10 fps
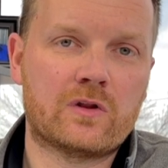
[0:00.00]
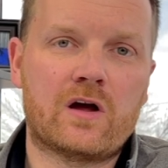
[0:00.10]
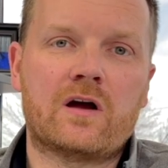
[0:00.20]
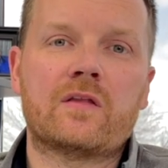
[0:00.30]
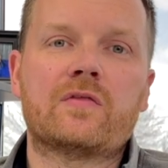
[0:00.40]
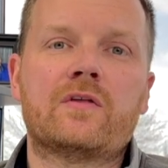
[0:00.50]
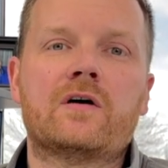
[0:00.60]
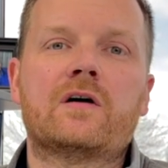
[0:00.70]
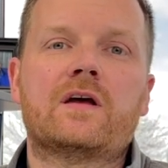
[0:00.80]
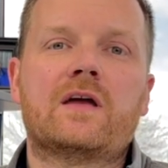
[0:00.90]
long,
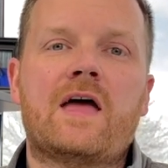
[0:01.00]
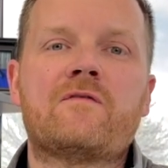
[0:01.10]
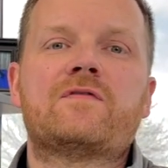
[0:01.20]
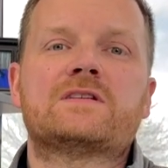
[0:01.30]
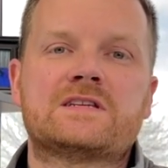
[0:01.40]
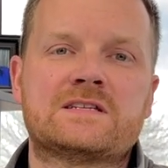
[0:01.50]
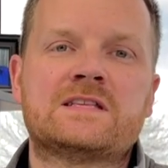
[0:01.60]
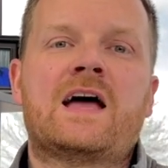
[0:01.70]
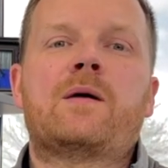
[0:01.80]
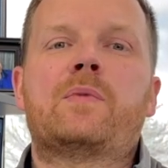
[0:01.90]
the emphasis has
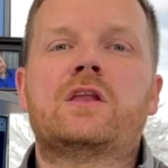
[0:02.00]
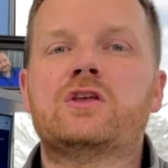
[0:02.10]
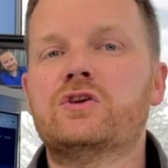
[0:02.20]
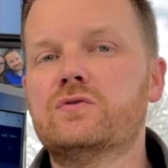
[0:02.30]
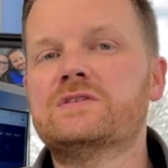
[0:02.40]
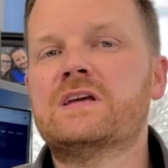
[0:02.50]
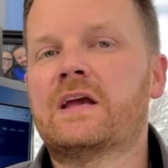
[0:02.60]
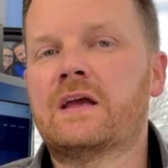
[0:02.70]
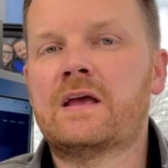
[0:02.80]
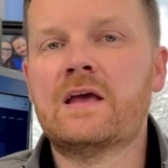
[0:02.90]
not been
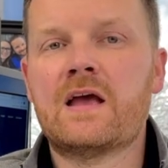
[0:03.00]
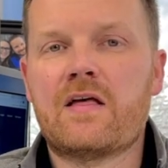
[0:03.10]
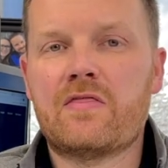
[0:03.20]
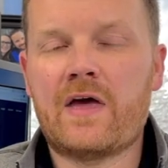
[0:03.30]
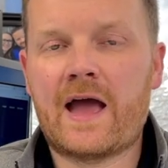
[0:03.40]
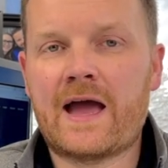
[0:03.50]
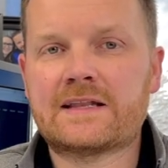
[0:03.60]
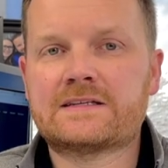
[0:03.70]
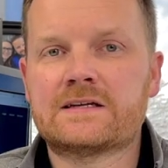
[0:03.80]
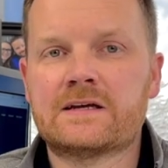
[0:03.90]
using
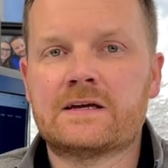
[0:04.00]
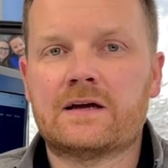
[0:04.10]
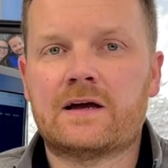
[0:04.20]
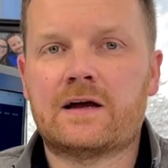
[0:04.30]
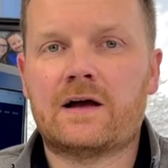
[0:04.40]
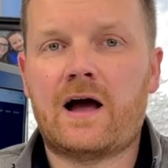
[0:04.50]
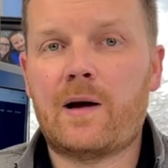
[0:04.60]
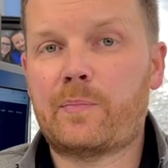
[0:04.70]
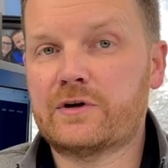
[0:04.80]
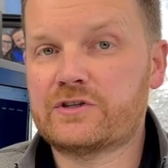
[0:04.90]
that
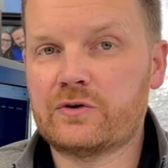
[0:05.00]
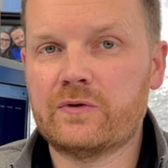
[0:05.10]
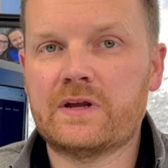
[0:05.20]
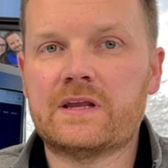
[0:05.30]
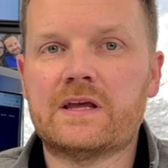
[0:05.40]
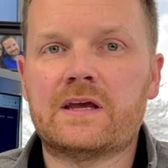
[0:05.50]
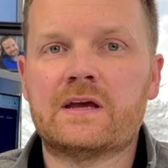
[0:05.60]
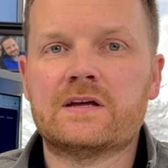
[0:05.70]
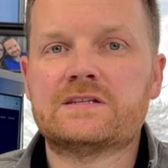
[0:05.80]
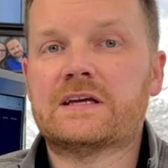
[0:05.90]

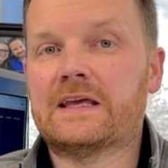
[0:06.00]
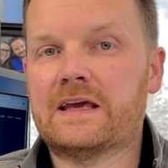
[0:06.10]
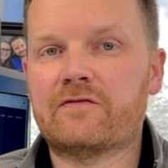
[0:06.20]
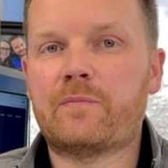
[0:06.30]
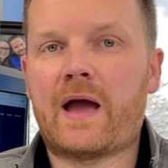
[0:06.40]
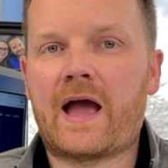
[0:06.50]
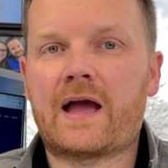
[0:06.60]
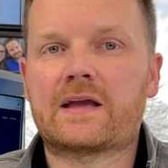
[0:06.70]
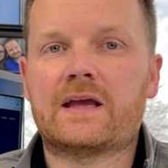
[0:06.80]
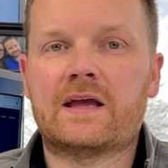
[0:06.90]
opportunity to give
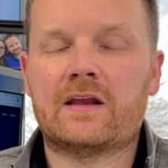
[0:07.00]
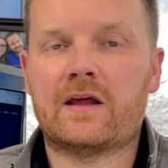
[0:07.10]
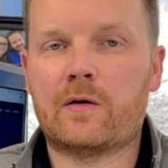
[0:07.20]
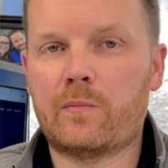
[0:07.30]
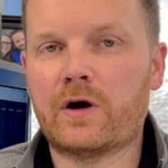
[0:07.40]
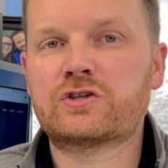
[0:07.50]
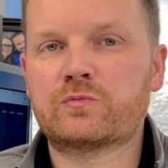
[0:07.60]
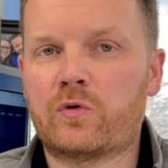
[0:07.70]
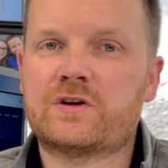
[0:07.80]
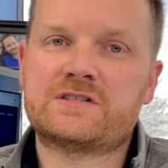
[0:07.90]
back in a much
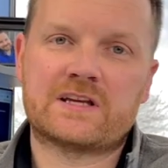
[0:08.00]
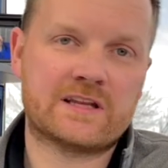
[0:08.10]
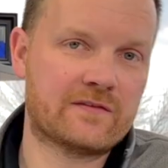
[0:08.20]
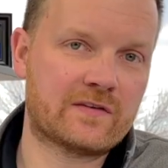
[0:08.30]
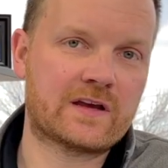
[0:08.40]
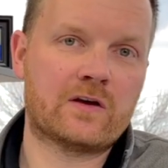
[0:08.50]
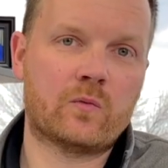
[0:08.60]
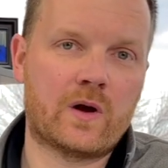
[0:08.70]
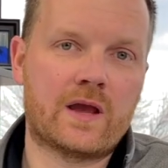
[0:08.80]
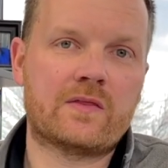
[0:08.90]
more significant
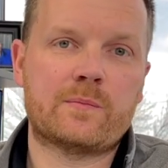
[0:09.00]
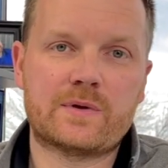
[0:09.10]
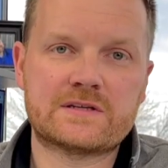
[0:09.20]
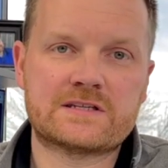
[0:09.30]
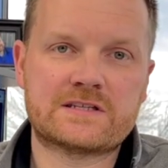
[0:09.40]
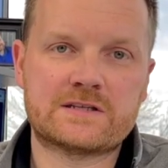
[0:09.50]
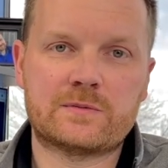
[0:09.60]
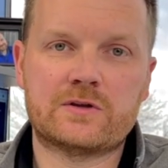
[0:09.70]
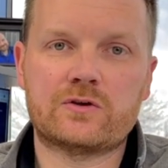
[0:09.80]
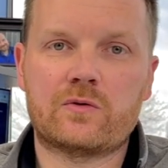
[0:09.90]
way than business has
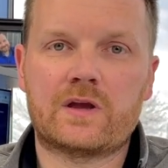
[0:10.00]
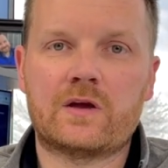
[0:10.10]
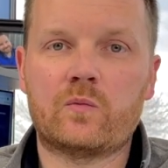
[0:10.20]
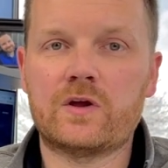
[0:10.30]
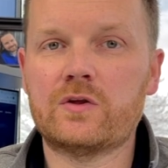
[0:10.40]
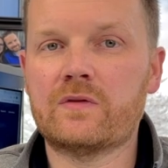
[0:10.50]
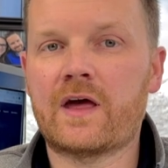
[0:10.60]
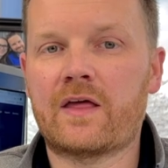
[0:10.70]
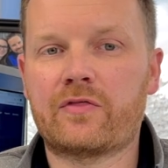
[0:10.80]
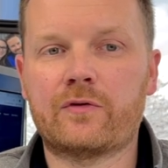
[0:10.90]
been doing. And we do
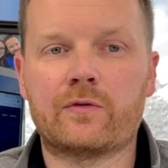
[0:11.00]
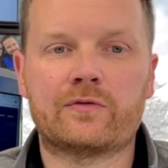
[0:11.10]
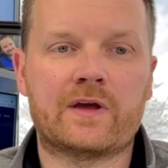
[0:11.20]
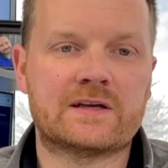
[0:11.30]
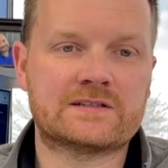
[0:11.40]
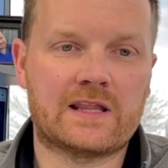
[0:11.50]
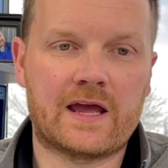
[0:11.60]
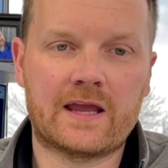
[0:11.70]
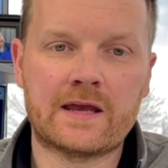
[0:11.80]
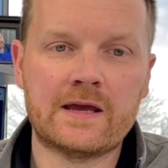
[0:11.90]
that through things
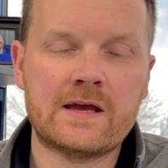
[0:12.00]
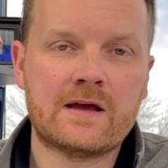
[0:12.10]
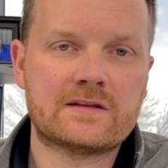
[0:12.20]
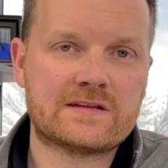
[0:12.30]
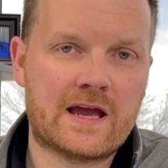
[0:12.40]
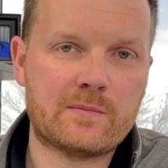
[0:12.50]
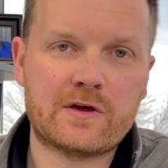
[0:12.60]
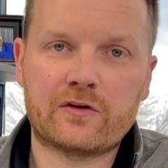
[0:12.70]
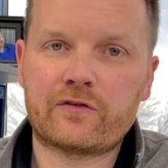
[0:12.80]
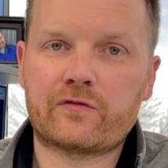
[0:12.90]
like 10
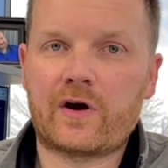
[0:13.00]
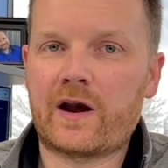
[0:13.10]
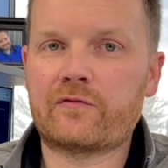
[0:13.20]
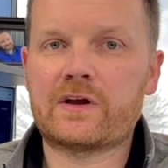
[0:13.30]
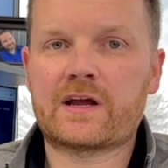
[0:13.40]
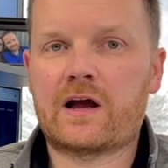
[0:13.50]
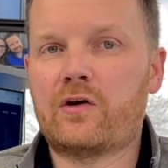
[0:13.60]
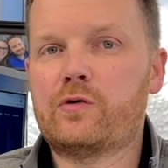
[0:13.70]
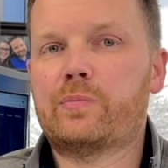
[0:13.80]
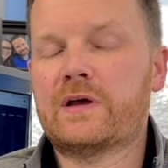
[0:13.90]
meals for every
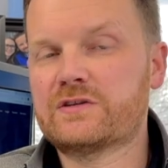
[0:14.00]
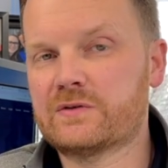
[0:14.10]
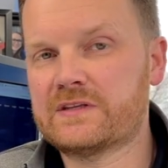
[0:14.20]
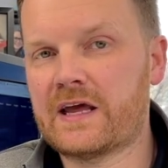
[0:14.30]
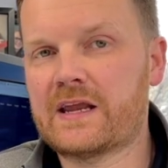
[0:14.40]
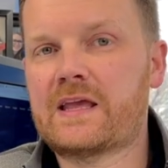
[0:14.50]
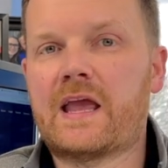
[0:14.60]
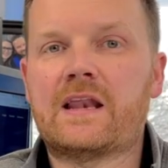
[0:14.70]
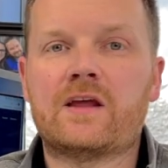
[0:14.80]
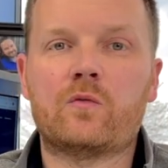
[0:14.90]
account you place with
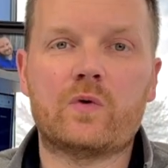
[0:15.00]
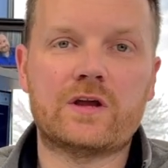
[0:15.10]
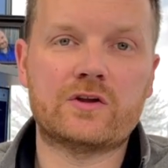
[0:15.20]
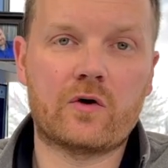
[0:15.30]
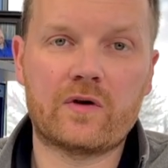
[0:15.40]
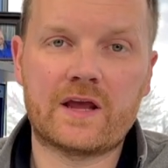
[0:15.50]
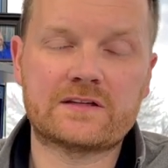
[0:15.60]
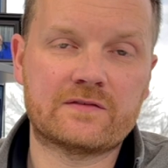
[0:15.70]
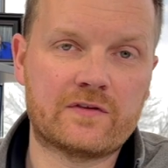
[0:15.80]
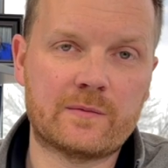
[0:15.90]
Dedicated, we donate
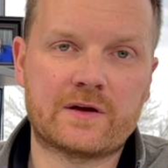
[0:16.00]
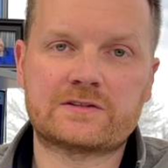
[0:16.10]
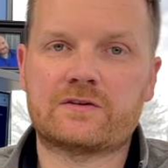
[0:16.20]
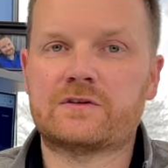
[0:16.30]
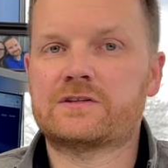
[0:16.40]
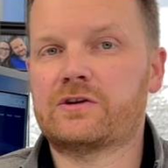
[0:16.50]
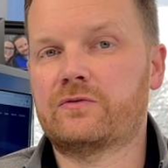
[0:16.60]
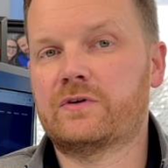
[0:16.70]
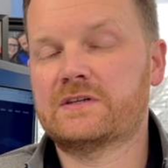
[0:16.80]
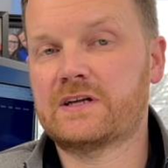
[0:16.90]
to Feed My Serving
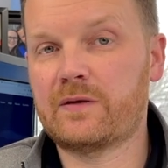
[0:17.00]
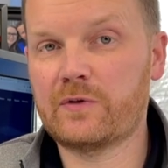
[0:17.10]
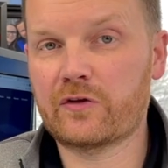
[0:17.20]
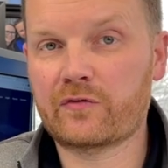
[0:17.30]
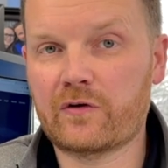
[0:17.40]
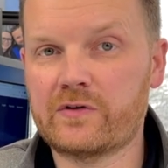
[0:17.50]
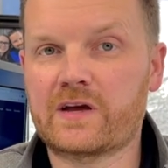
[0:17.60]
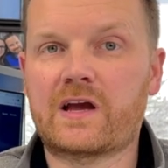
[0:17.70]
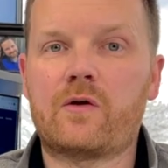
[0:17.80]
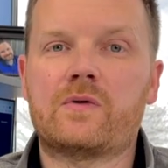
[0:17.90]
Children. 10 meals for every
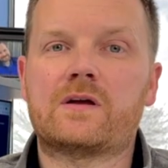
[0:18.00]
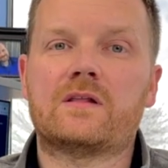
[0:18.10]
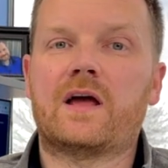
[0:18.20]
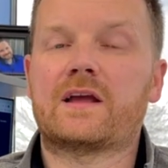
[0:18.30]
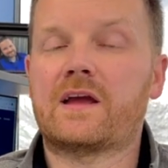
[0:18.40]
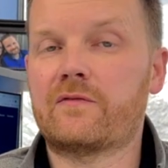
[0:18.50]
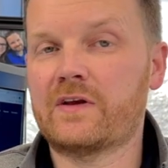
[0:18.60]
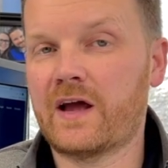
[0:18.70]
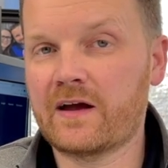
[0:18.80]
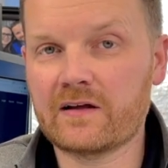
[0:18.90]
account we collect. Every
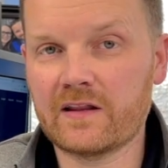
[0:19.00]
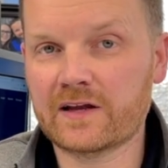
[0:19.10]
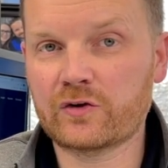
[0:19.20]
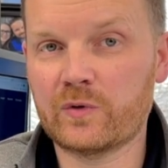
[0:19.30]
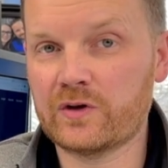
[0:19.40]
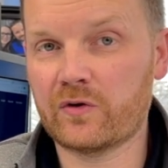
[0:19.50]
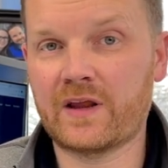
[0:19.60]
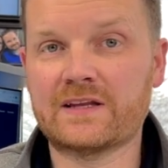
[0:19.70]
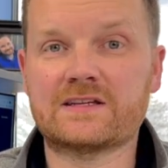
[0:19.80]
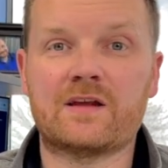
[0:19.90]
non-collector, we
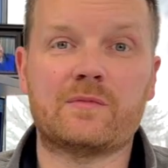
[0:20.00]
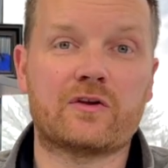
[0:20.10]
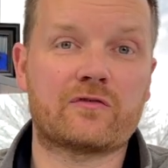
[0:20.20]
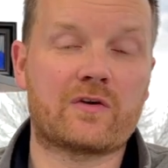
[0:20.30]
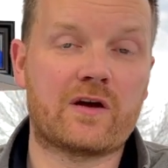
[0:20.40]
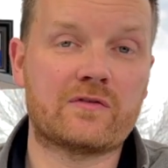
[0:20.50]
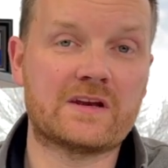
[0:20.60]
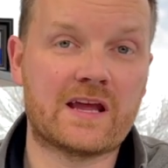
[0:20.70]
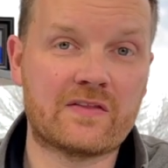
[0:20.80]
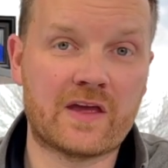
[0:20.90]
donate 10 meals for every
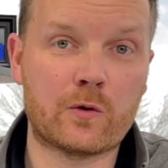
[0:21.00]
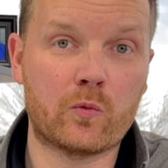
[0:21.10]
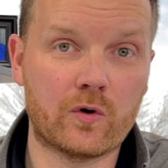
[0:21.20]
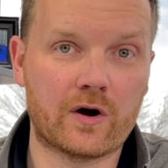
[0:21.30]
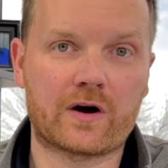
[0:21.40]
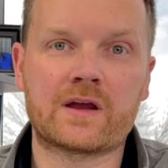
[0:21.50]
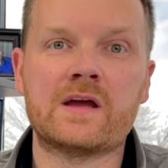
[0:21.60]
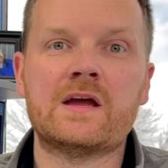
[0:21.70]
day they work.